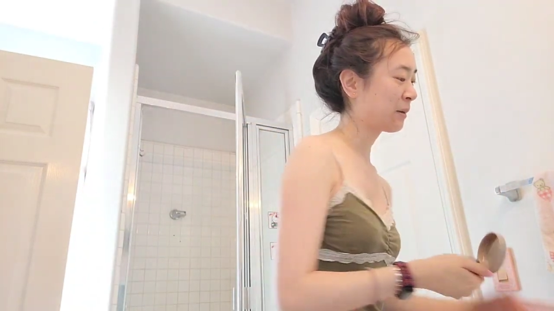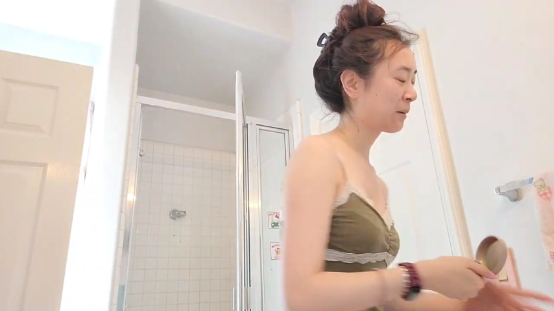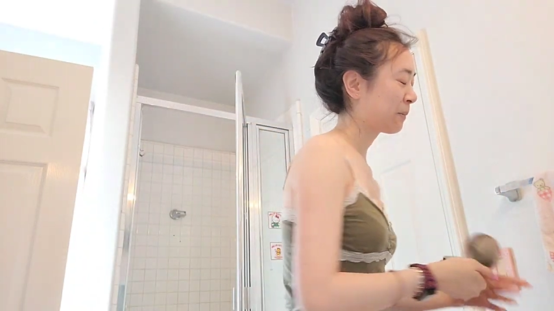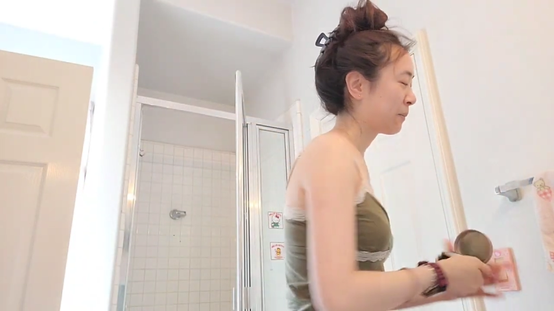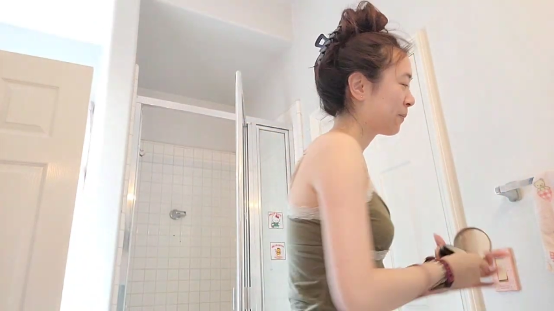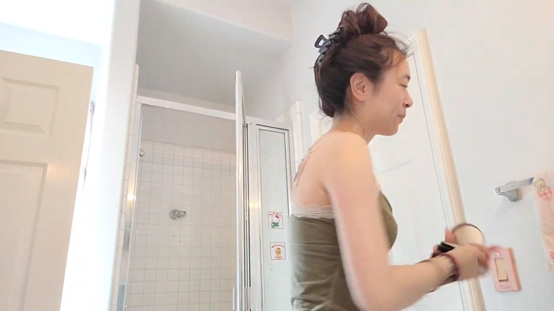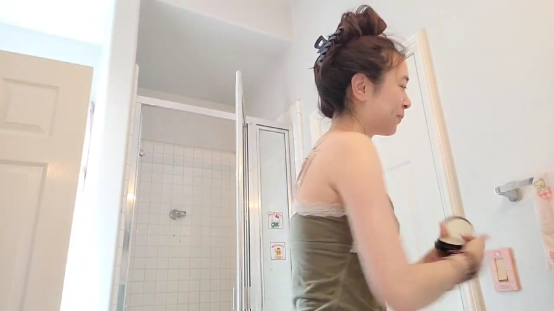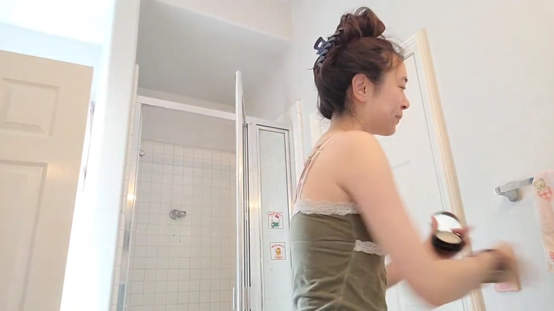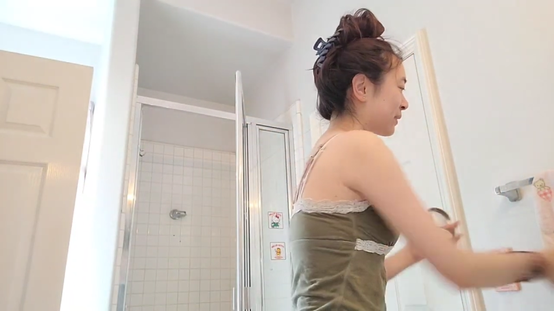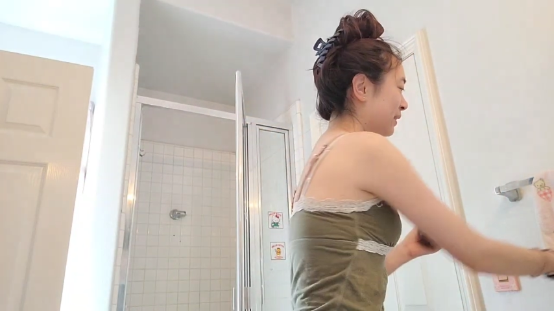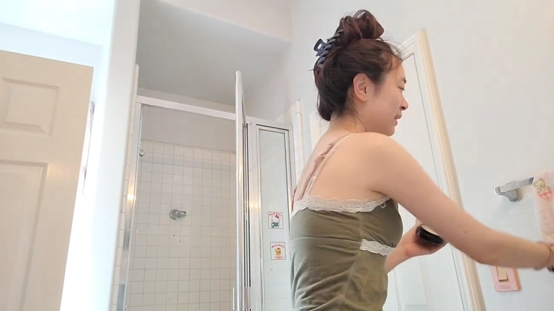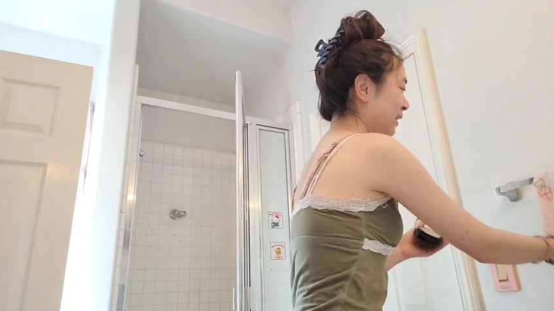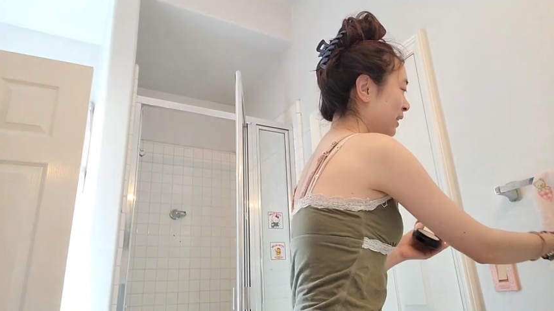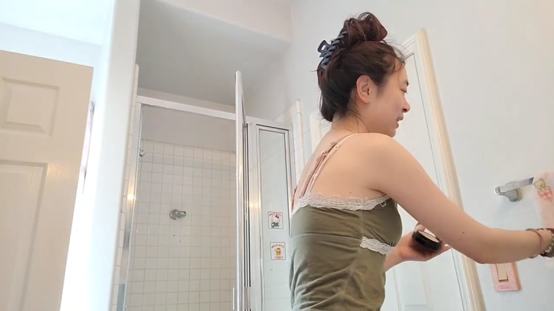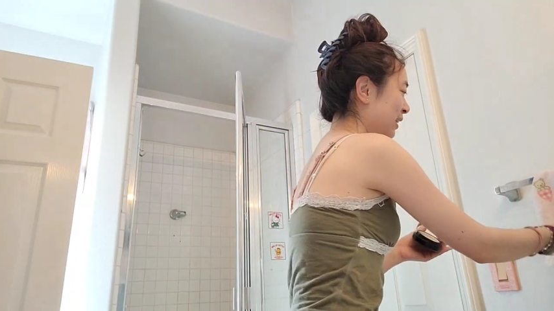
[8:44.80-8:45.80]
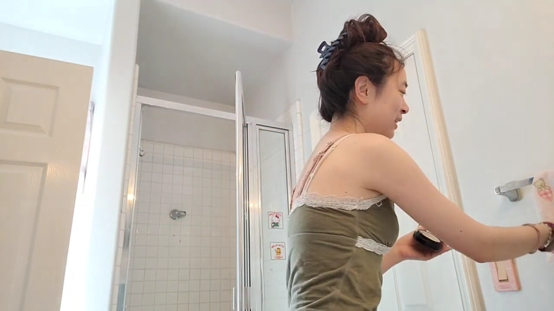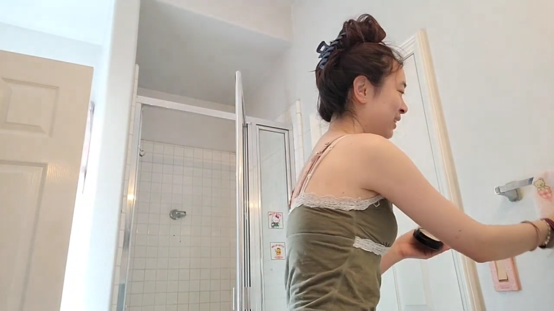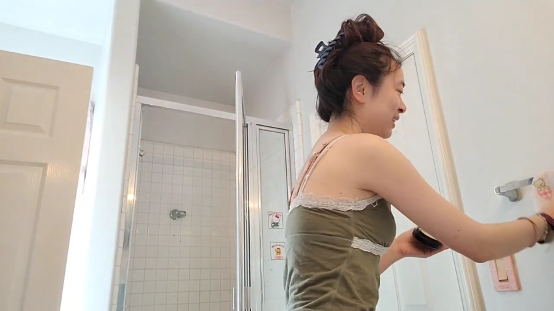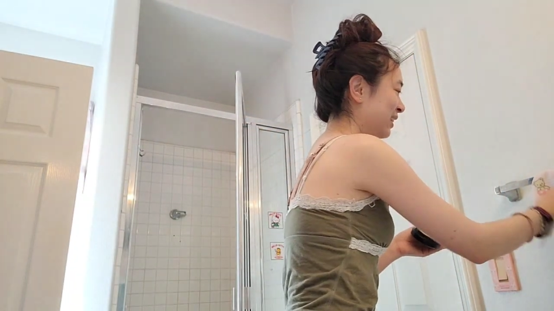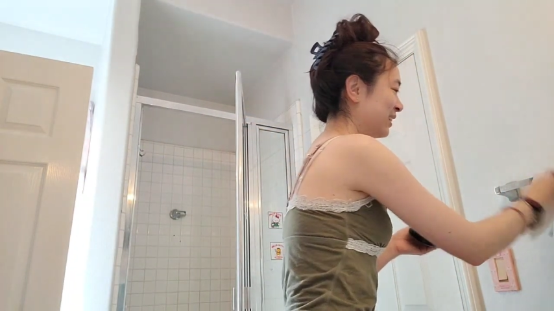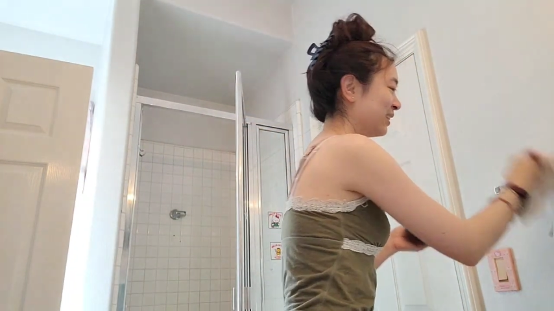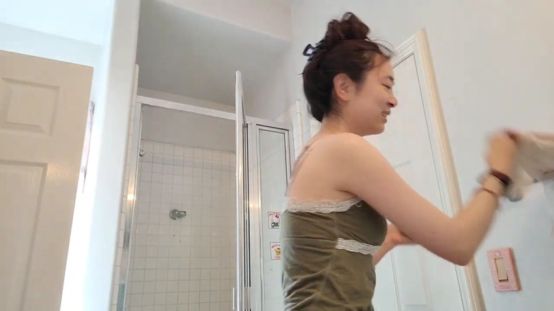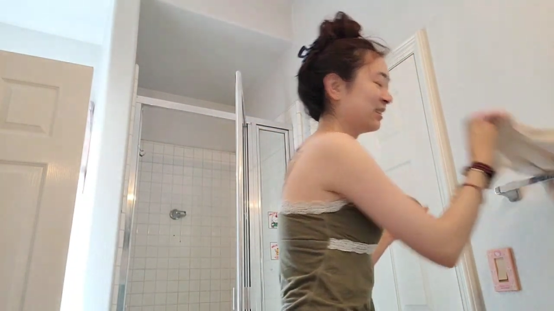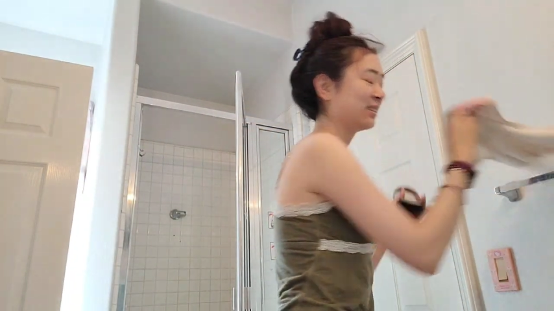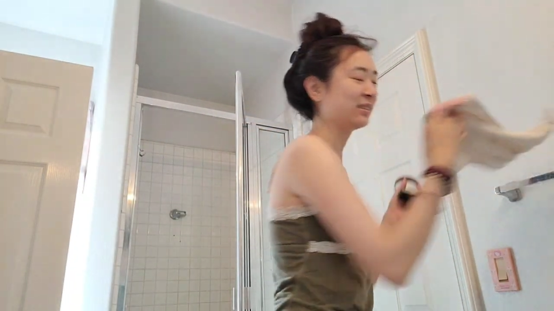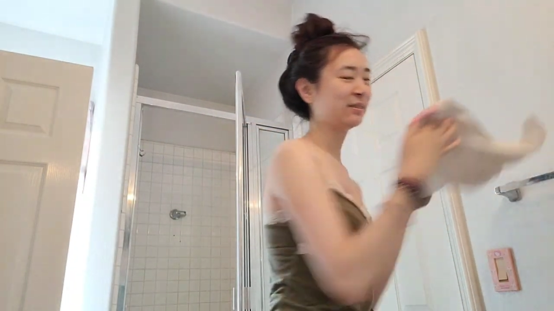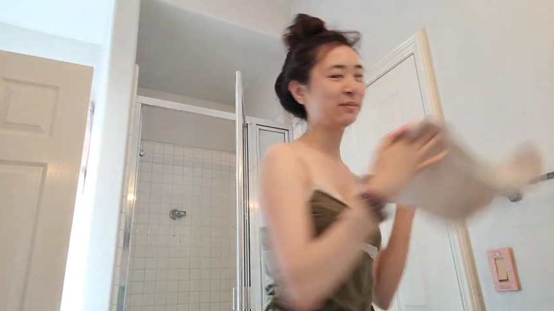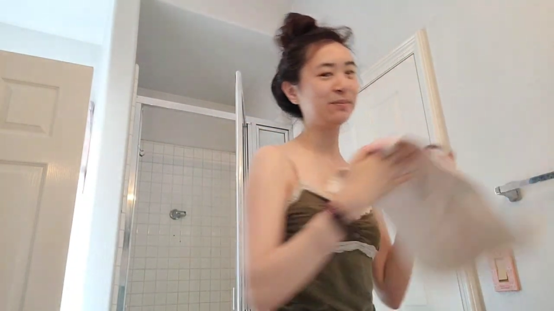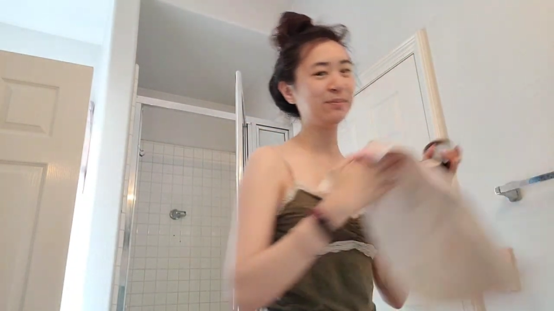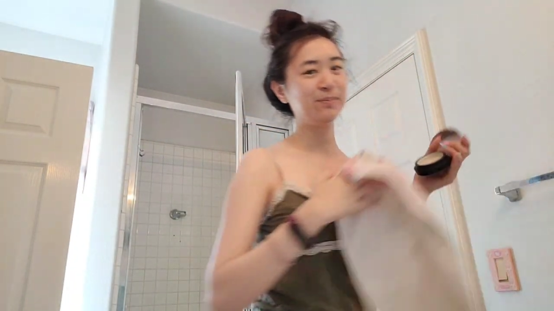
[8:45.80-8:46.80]

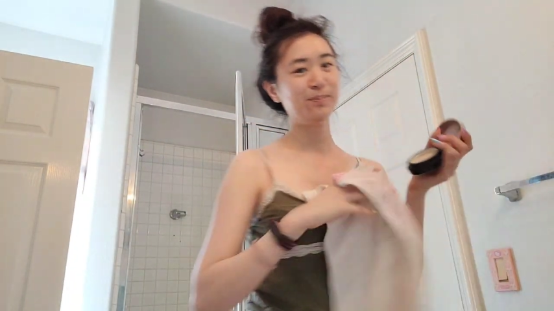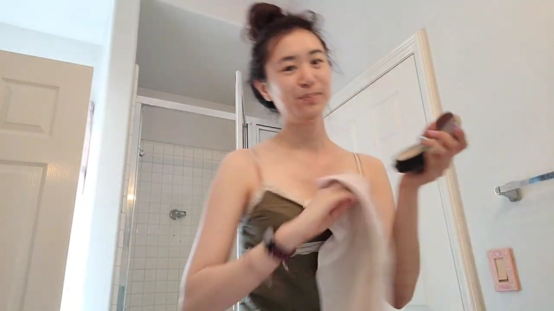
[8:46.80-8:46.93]
(no one is talking)